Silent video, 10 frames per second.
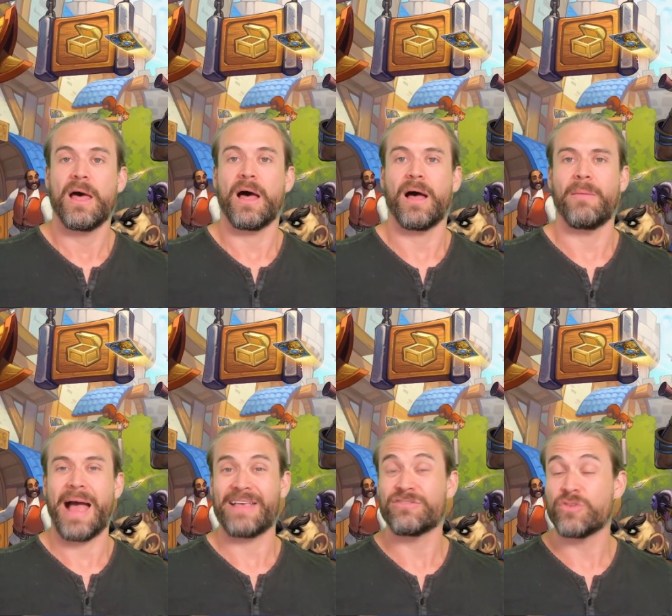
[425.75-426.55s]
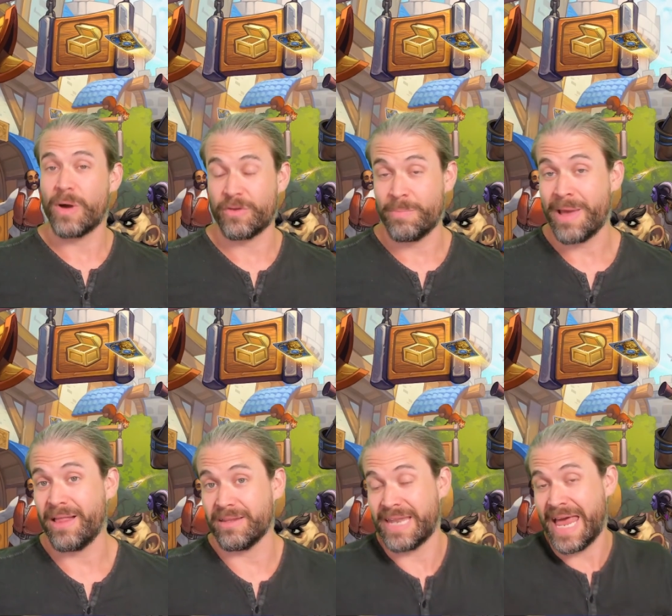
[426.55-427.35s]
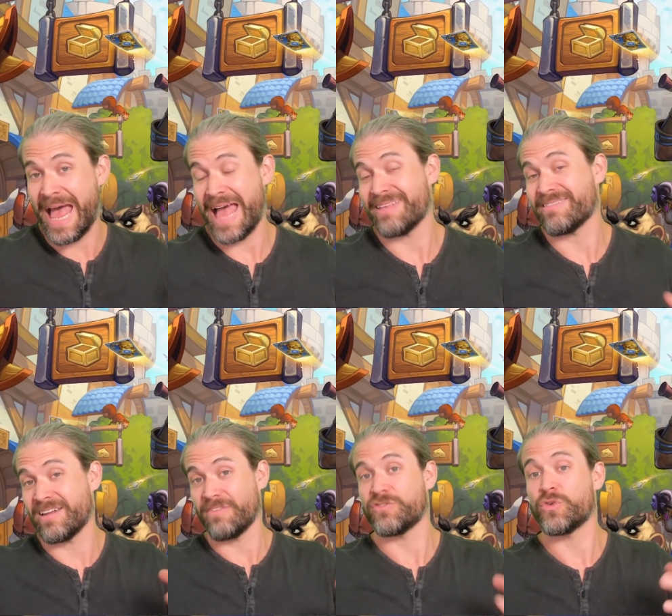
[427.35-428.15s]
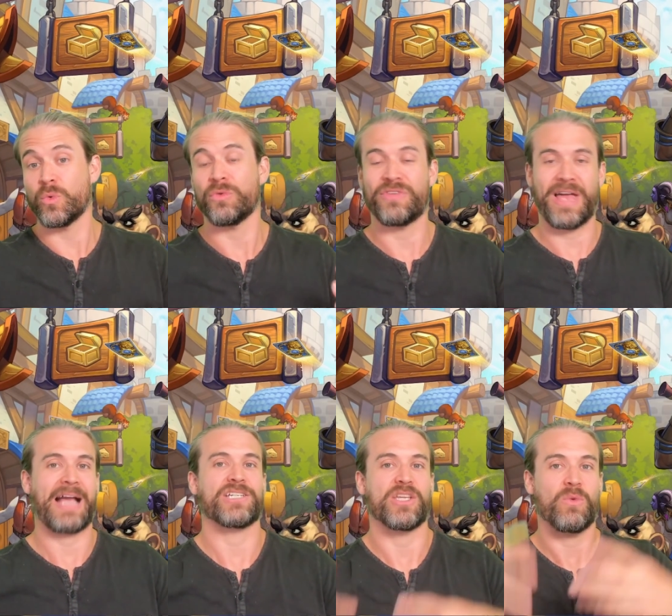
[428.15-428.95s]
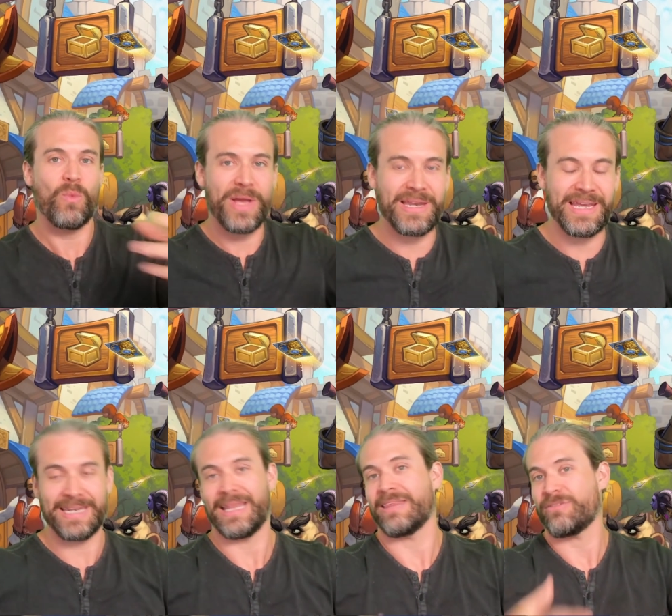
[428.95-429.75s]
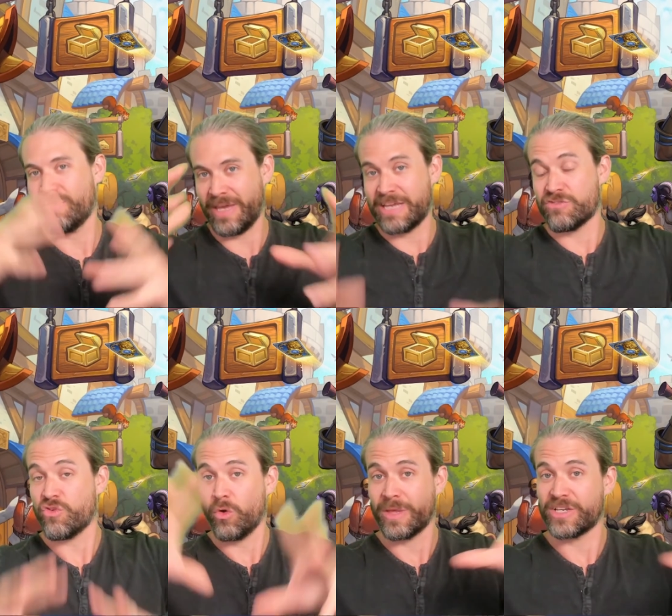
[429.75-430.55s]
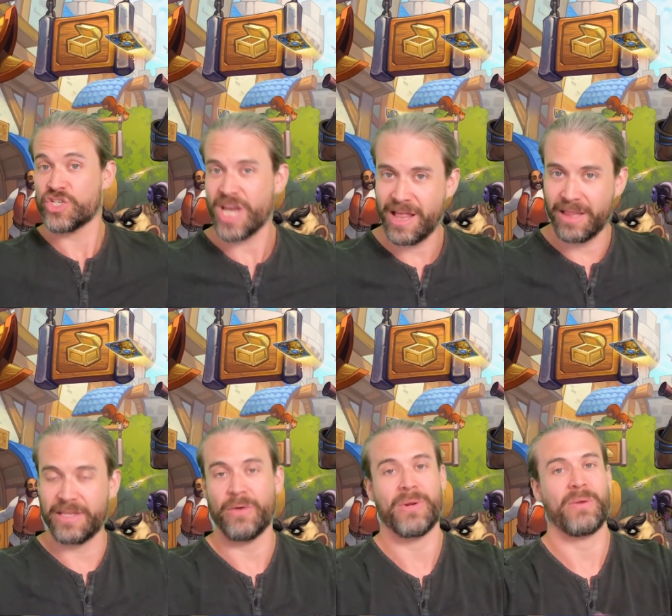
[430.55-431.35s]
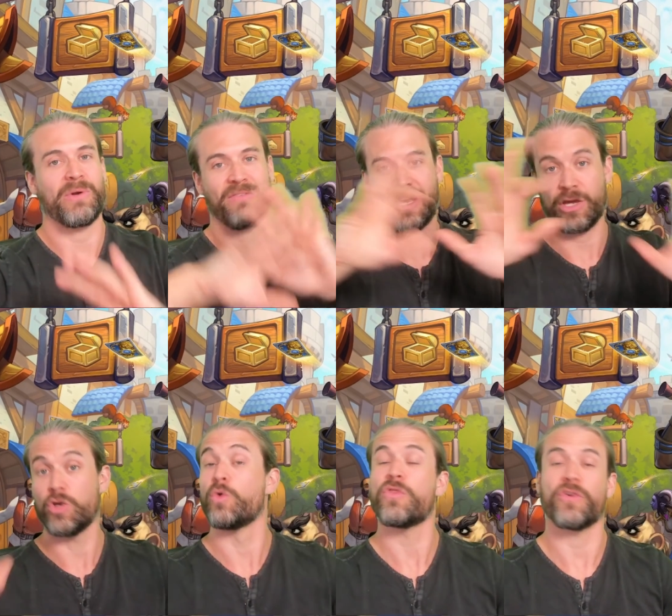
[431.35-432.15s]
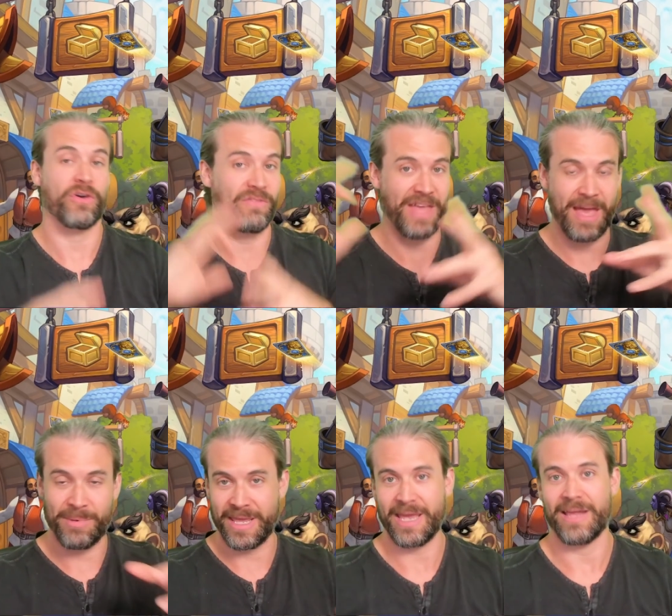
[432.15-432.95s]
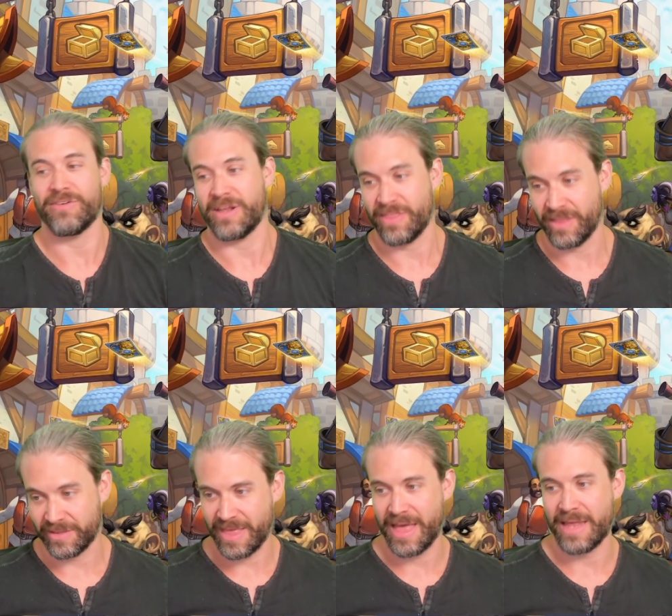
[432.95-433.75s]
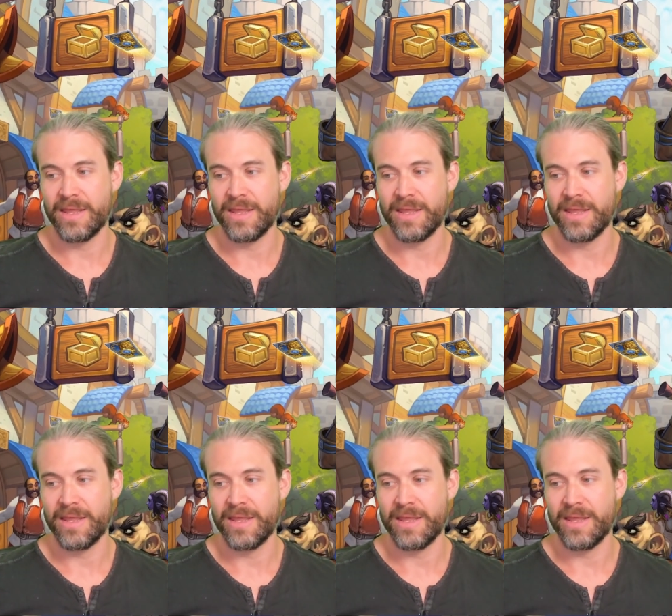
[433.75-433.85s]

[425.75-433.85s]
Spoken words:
As to whether Paladin has enough tools to actually win in sort of a controlling shell, we don't have like Uther of the Ebon Hand or anything like that